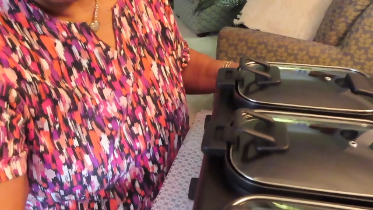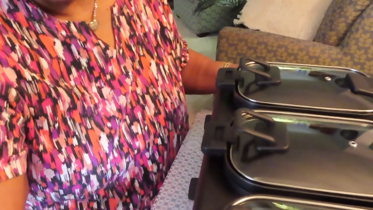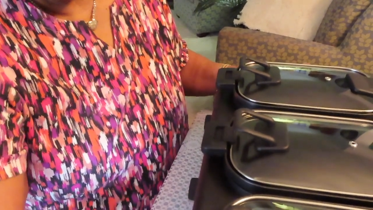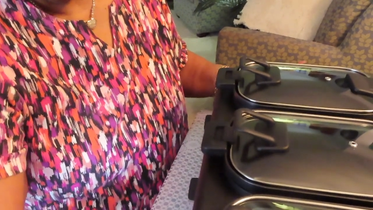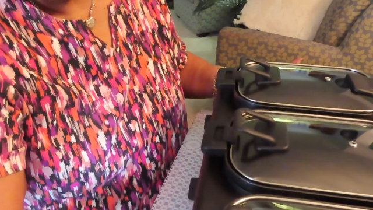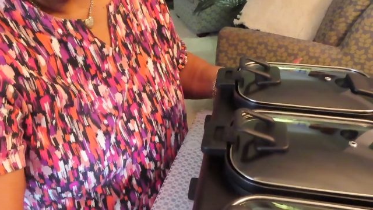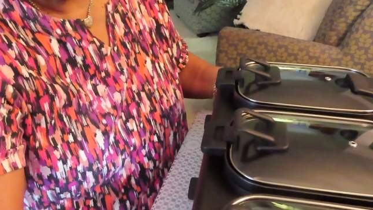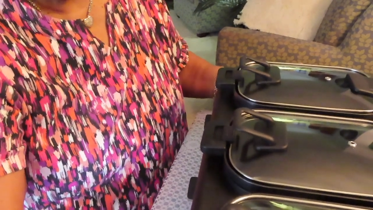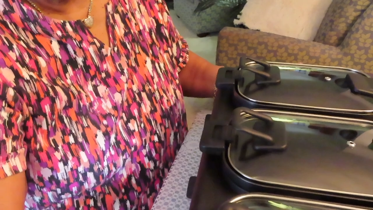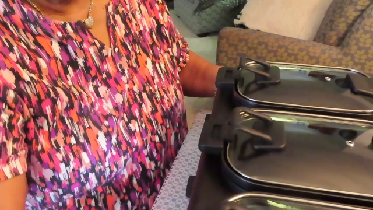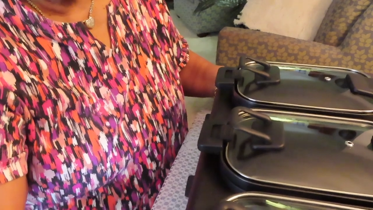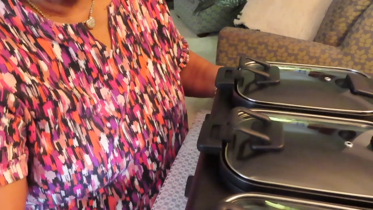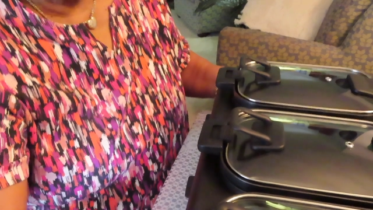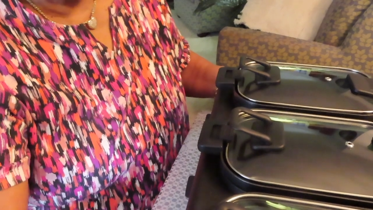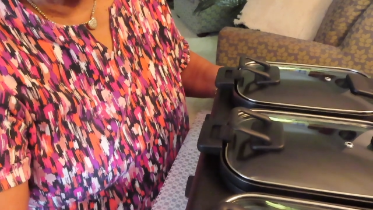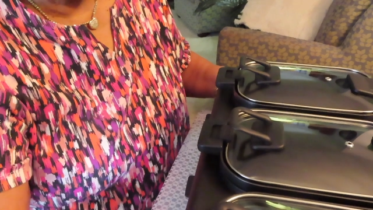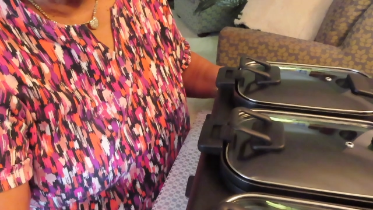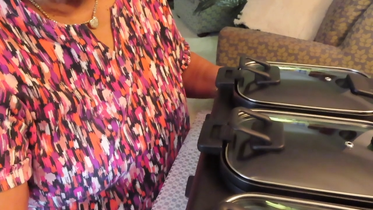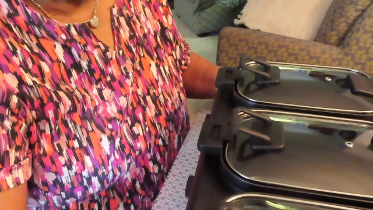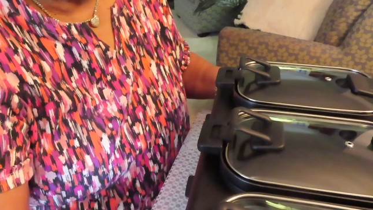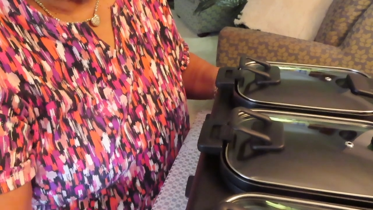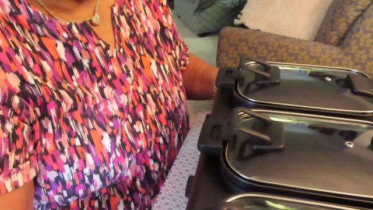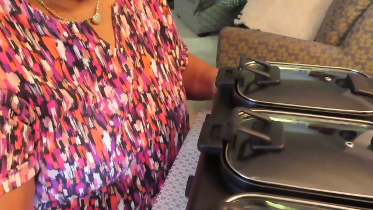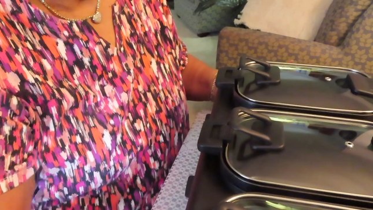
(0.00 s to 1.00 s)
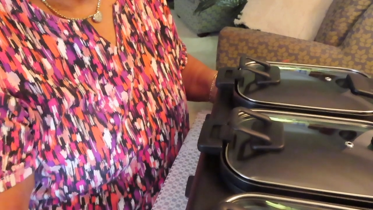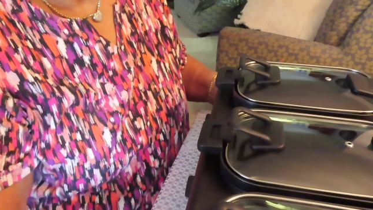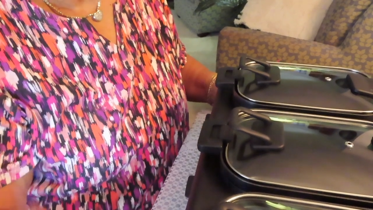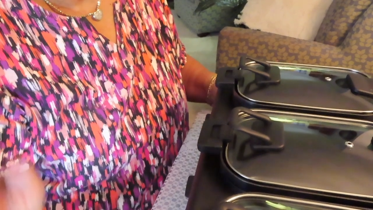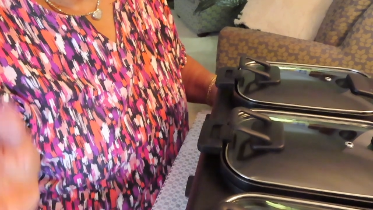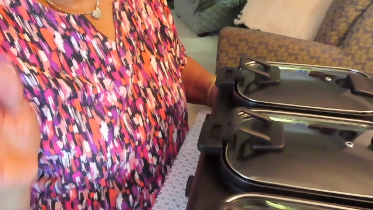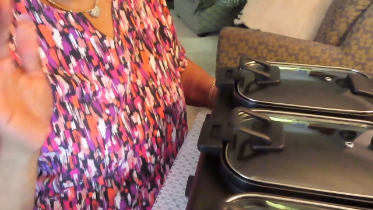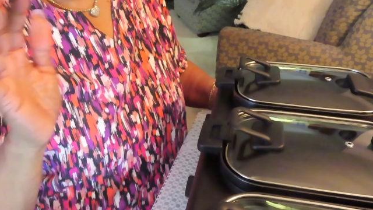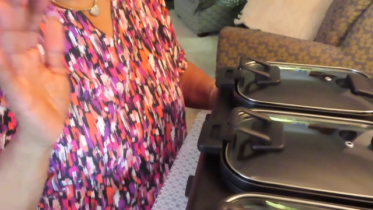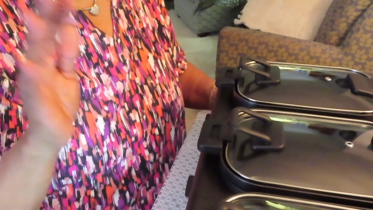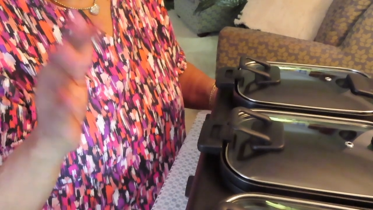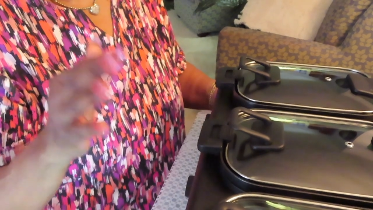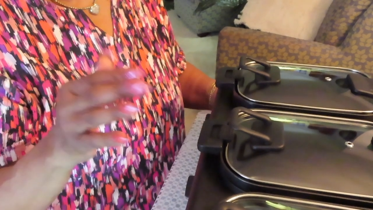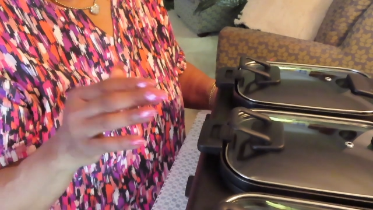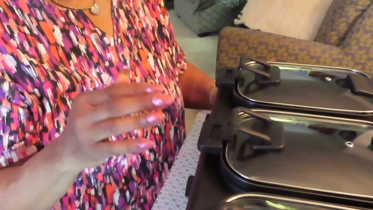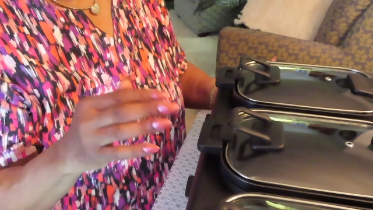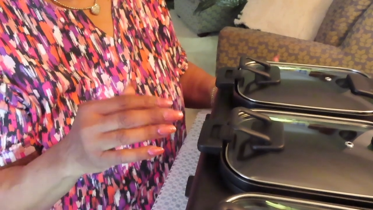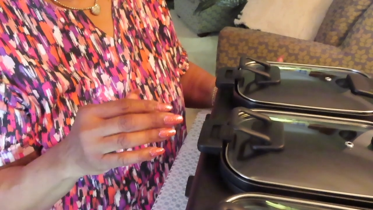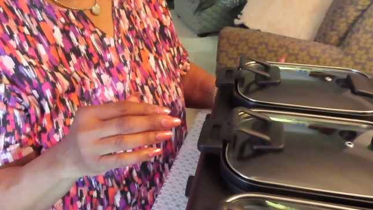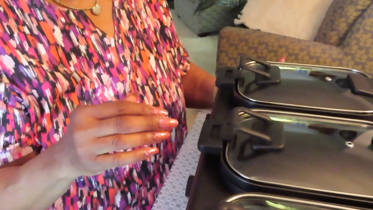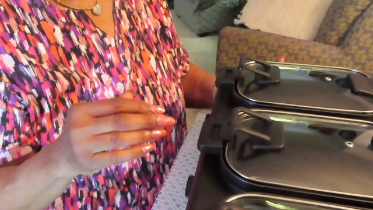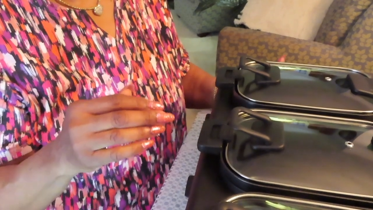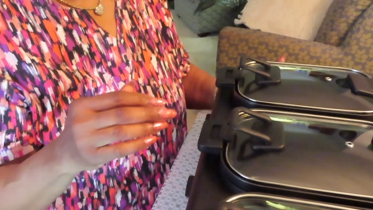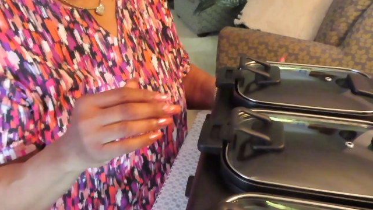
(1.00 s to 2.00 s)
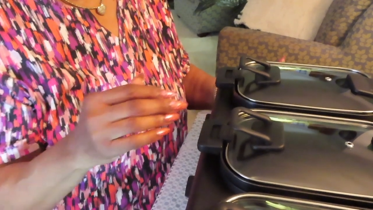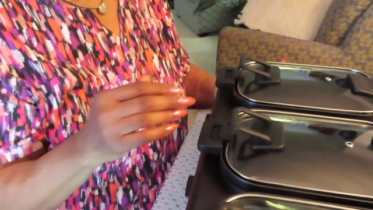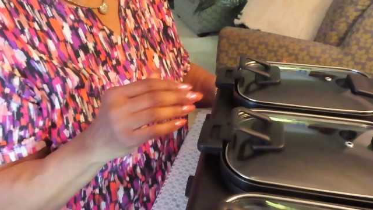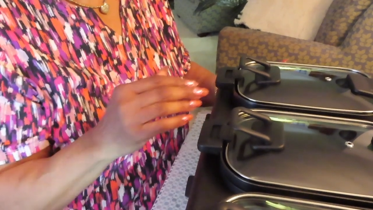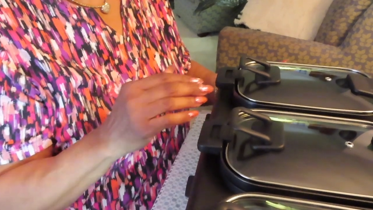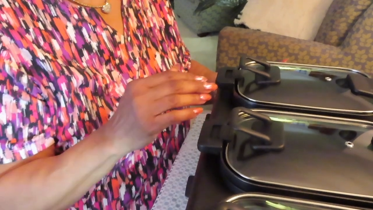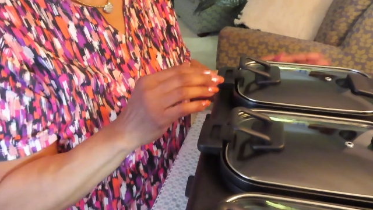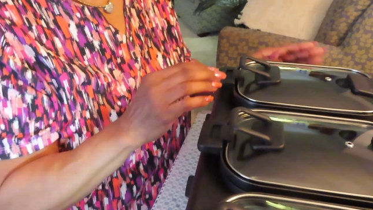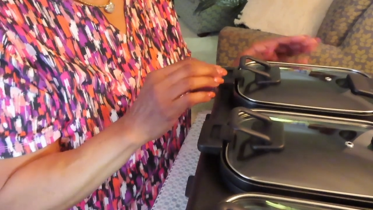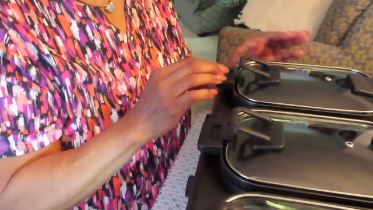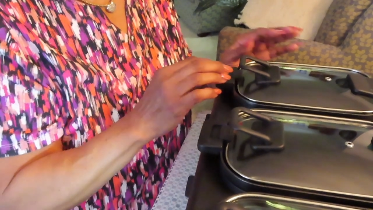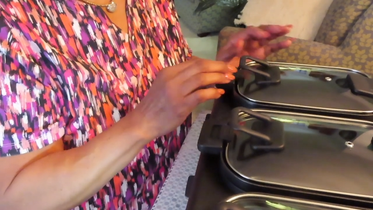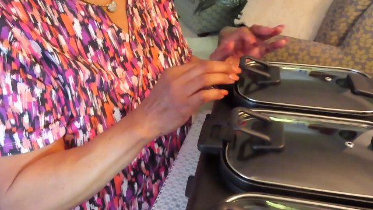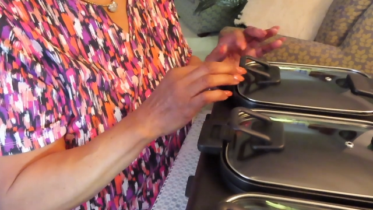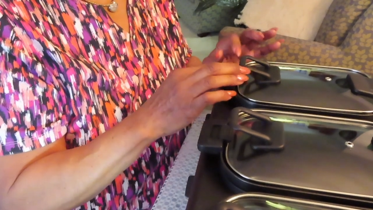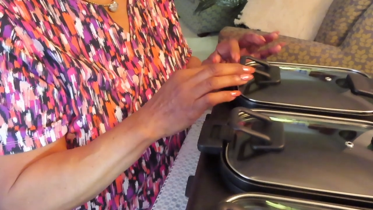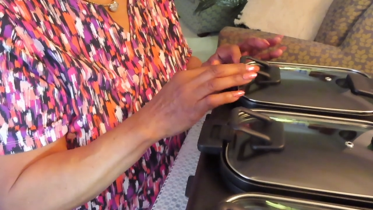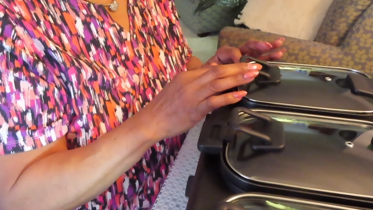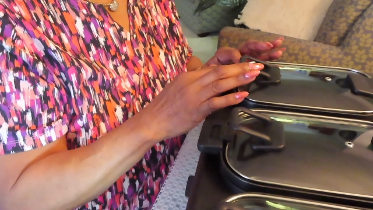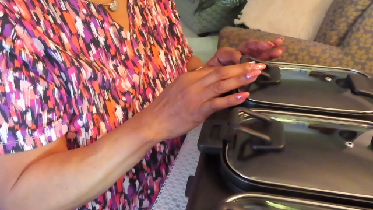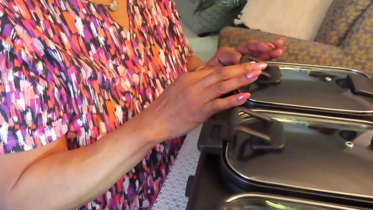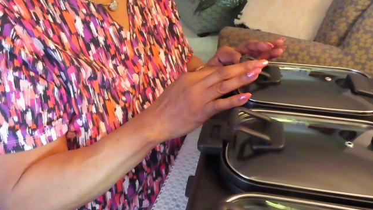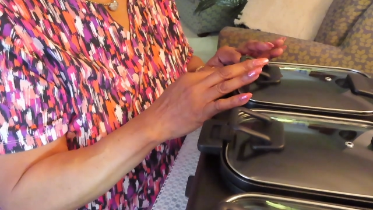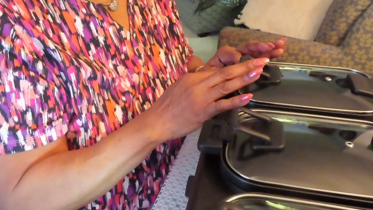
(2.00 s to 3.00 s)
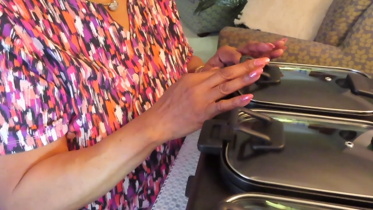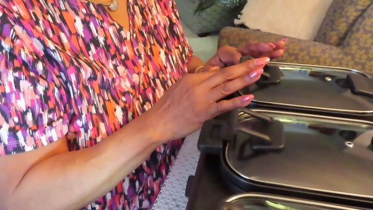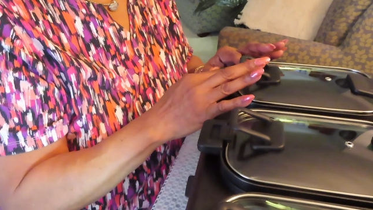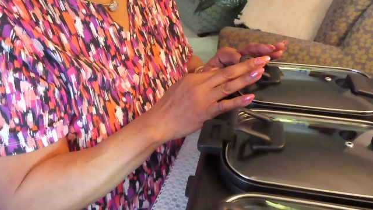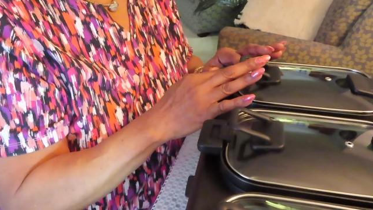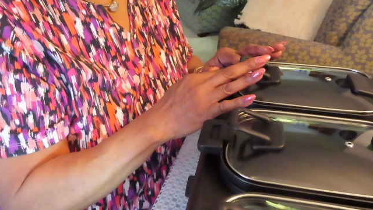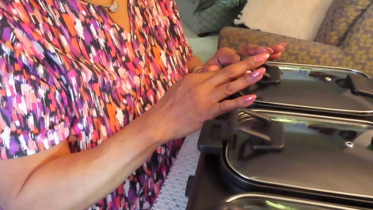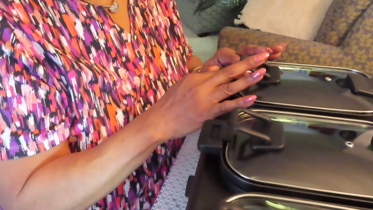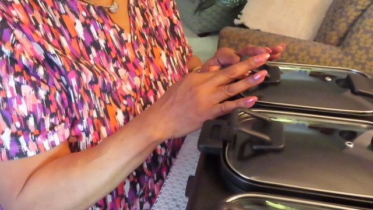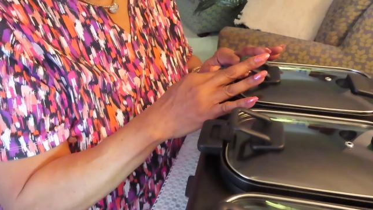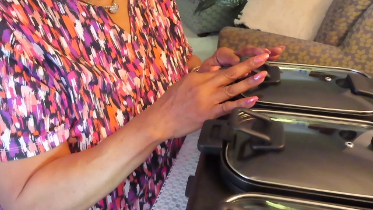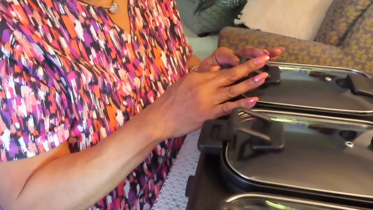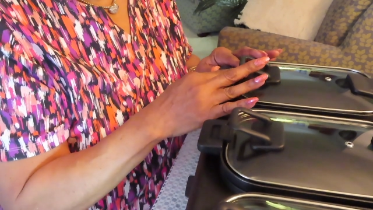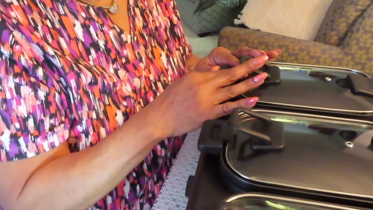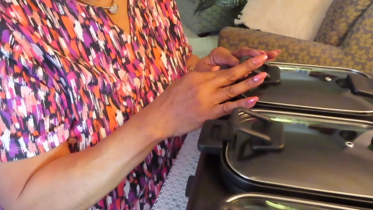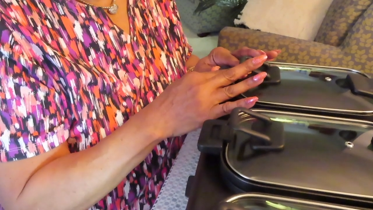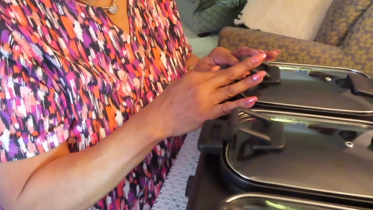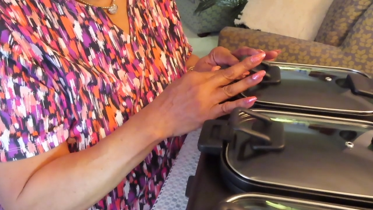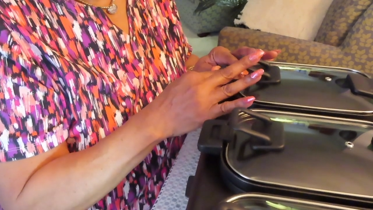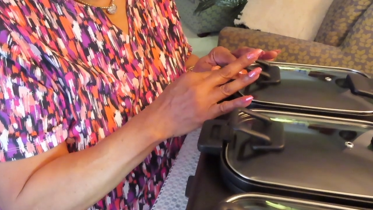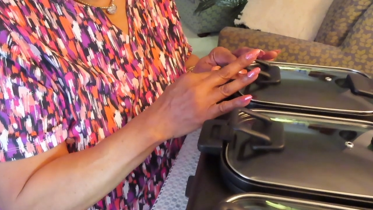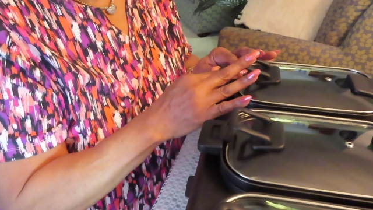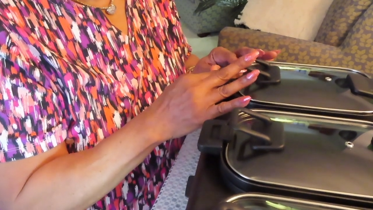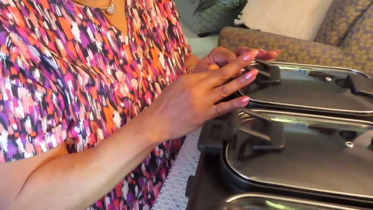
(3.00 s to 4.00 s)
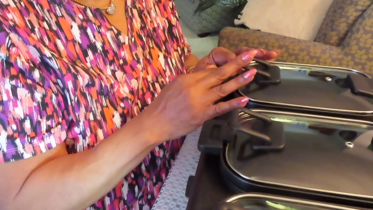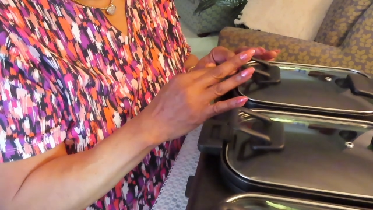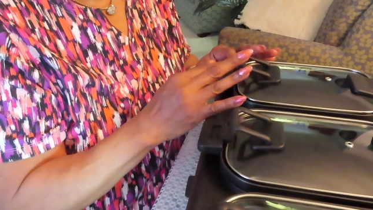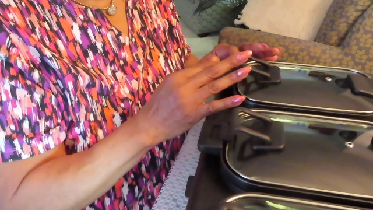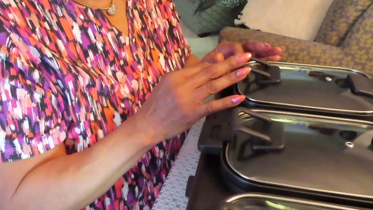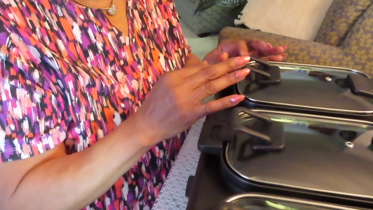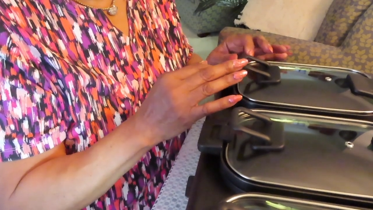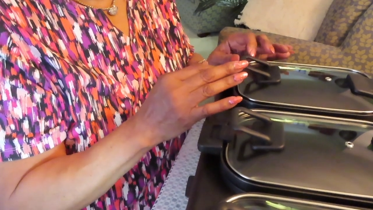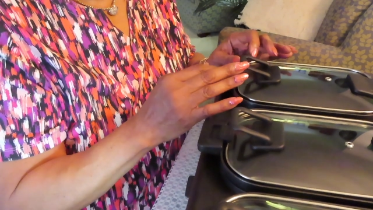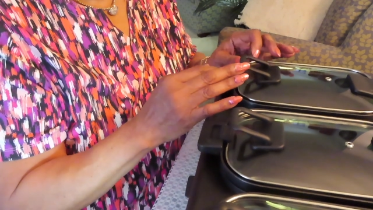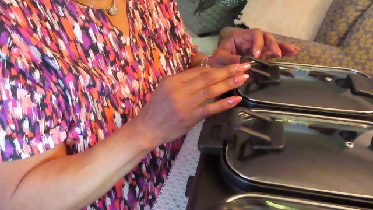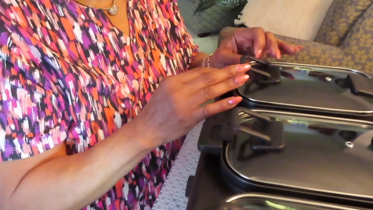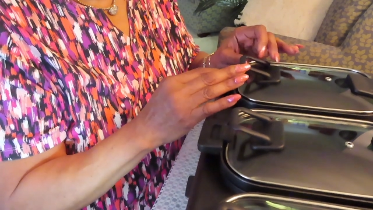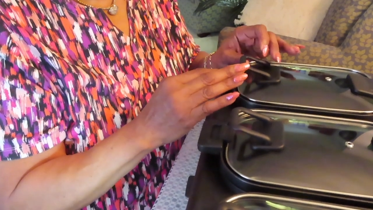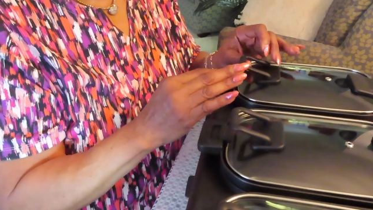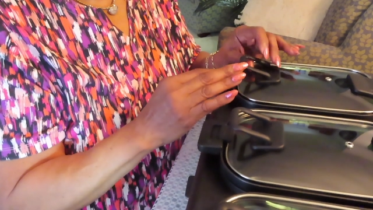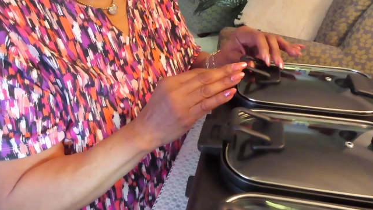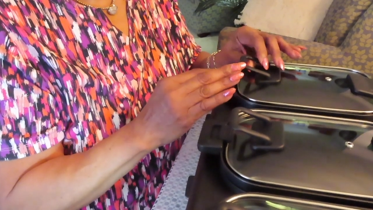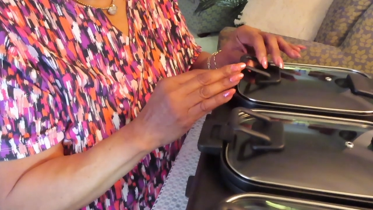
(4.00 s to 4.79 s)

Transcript: No face is visible, so there are no lips to read.